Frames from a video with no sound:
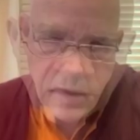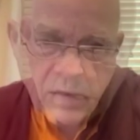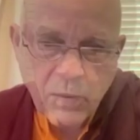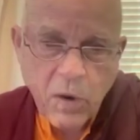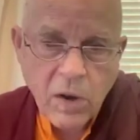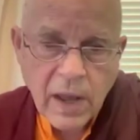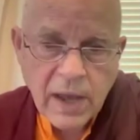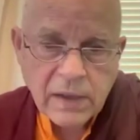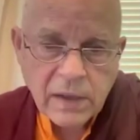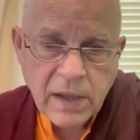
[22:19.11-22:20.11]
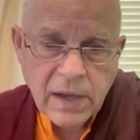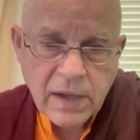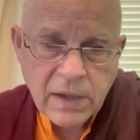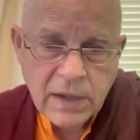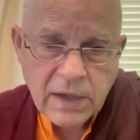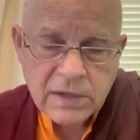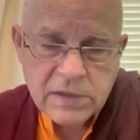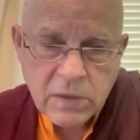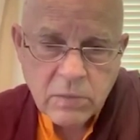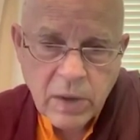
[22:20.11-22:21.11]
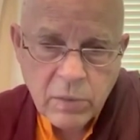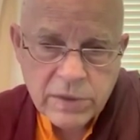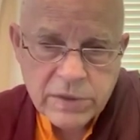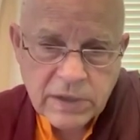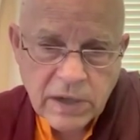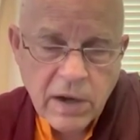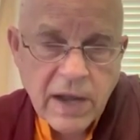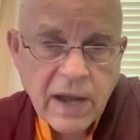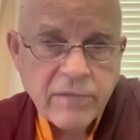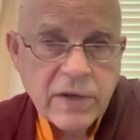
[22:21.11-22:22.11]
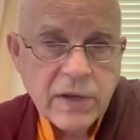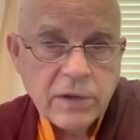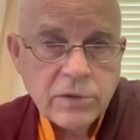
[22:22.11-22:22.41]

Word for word: the more likely it is that we will start having